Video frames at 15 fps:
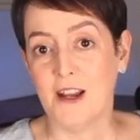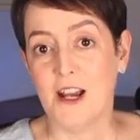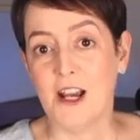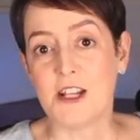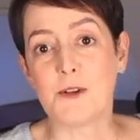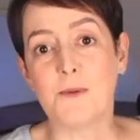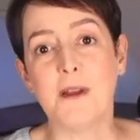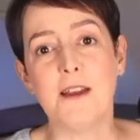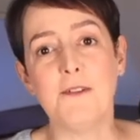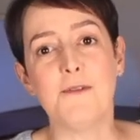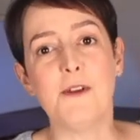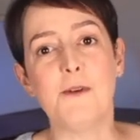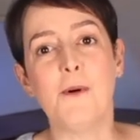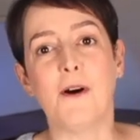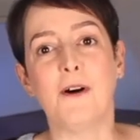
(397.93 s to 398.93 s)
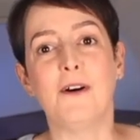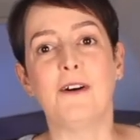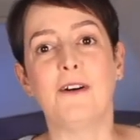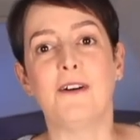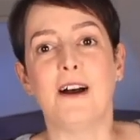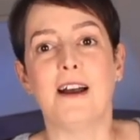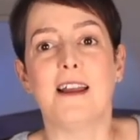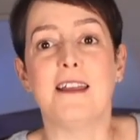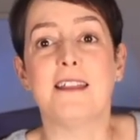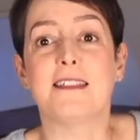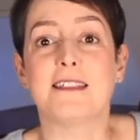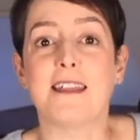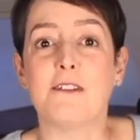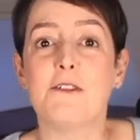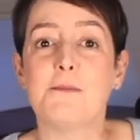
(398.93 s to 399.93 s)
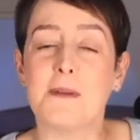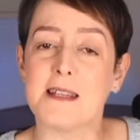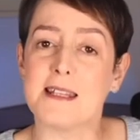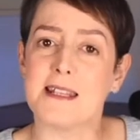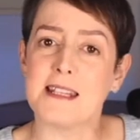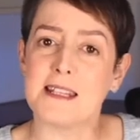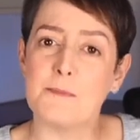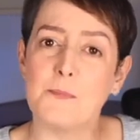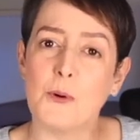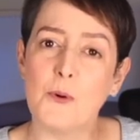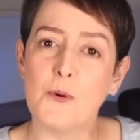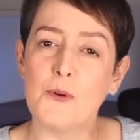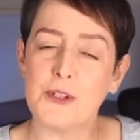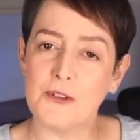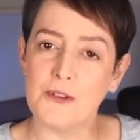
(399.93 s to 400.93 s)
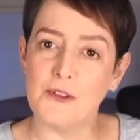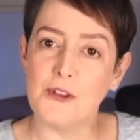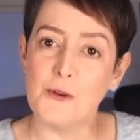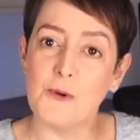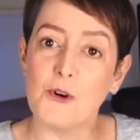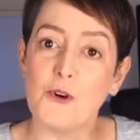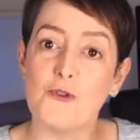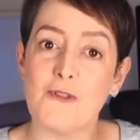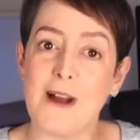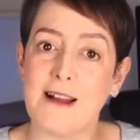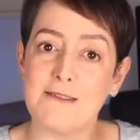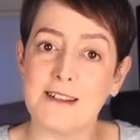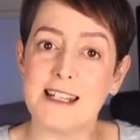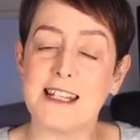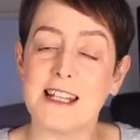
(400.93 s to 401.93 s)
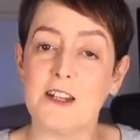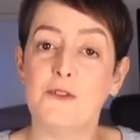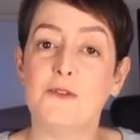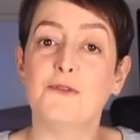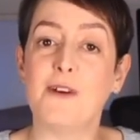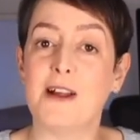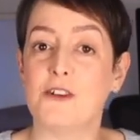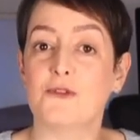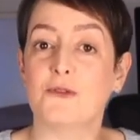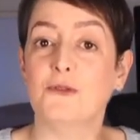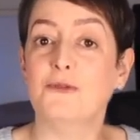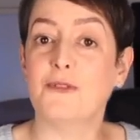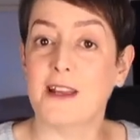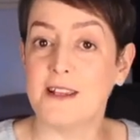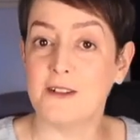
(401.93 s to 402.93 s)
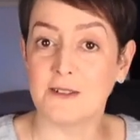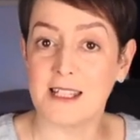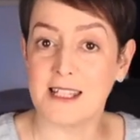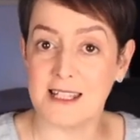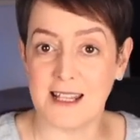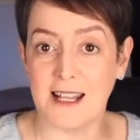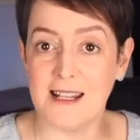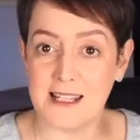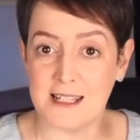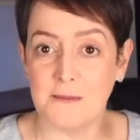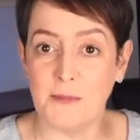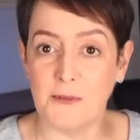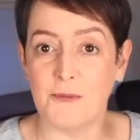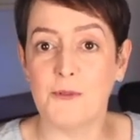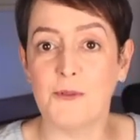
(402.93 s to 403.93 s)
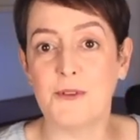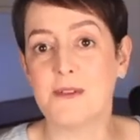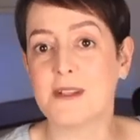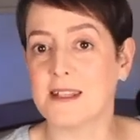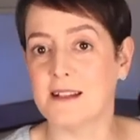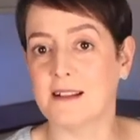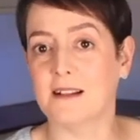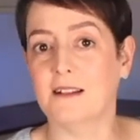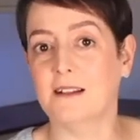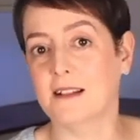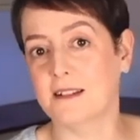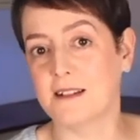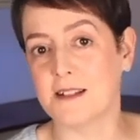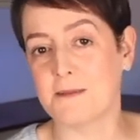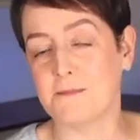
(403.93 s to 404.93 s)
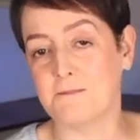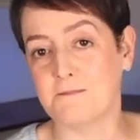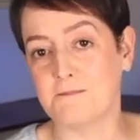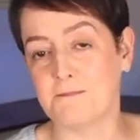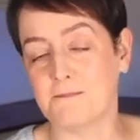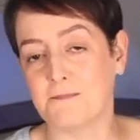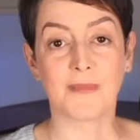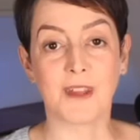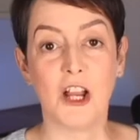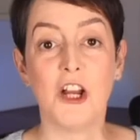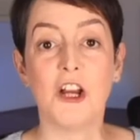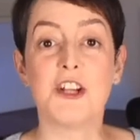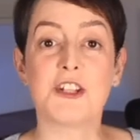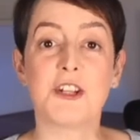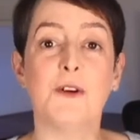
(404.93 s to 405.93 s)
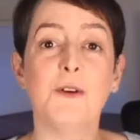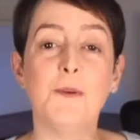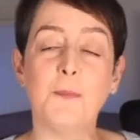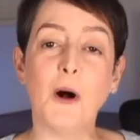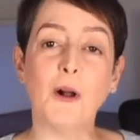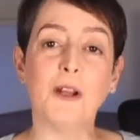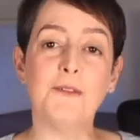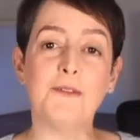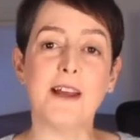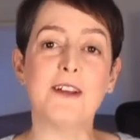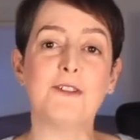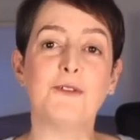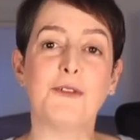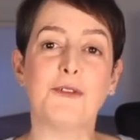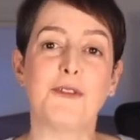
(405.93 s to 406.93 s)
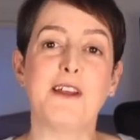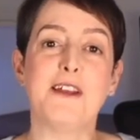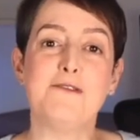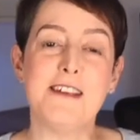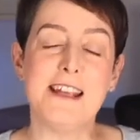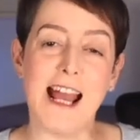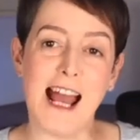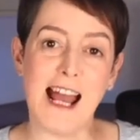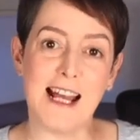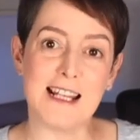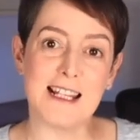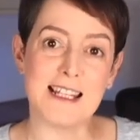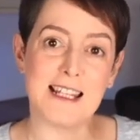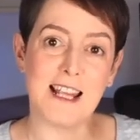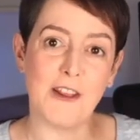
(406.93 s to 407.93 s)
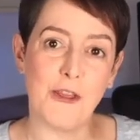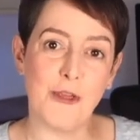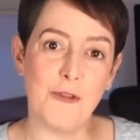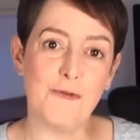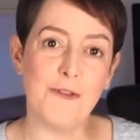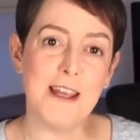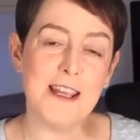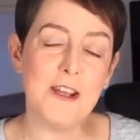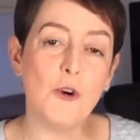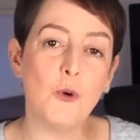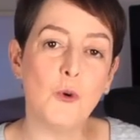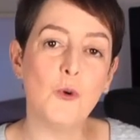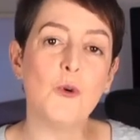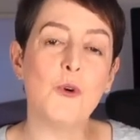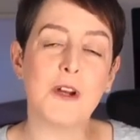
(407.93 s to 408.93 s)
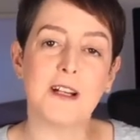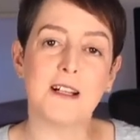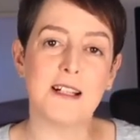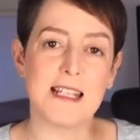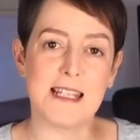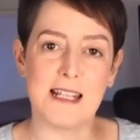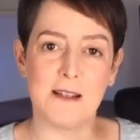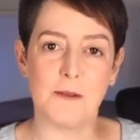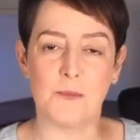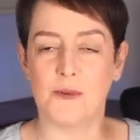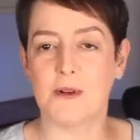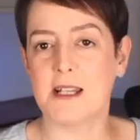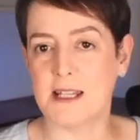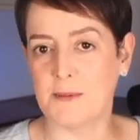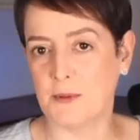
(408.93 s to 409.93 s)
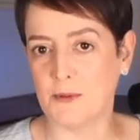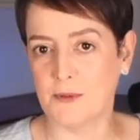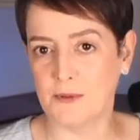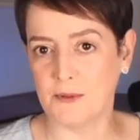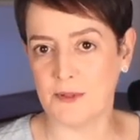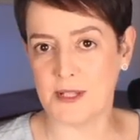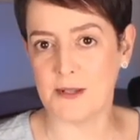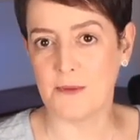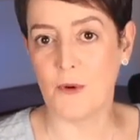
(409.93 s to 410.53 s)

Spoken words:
So if you are a therapist, it's important that you are grounded in your ventral vagal state before you see a client. So polyvagal theory has 3 organising principles.